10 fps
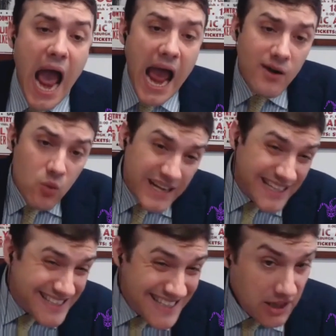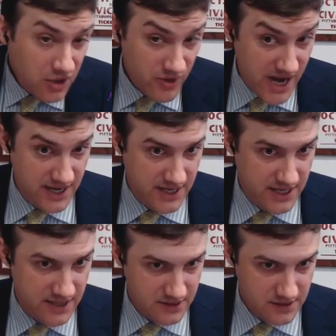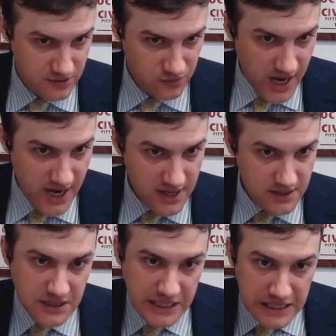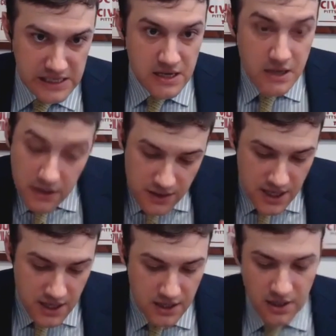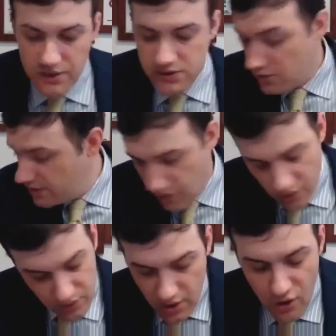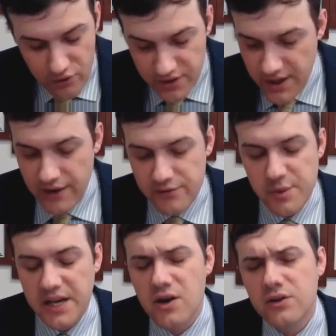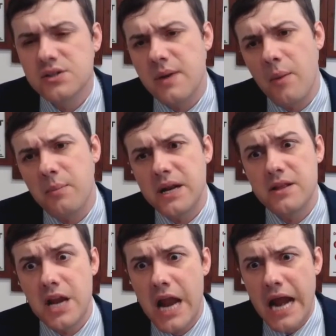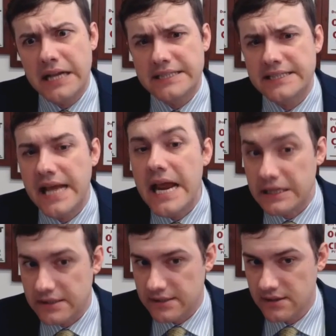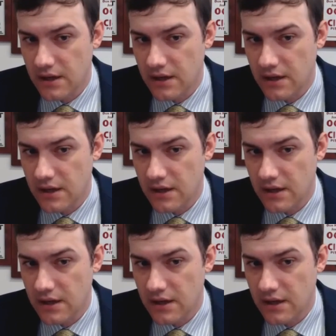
And what accelerated it, right, in the the COVID thing everybody knows about, but in the United States,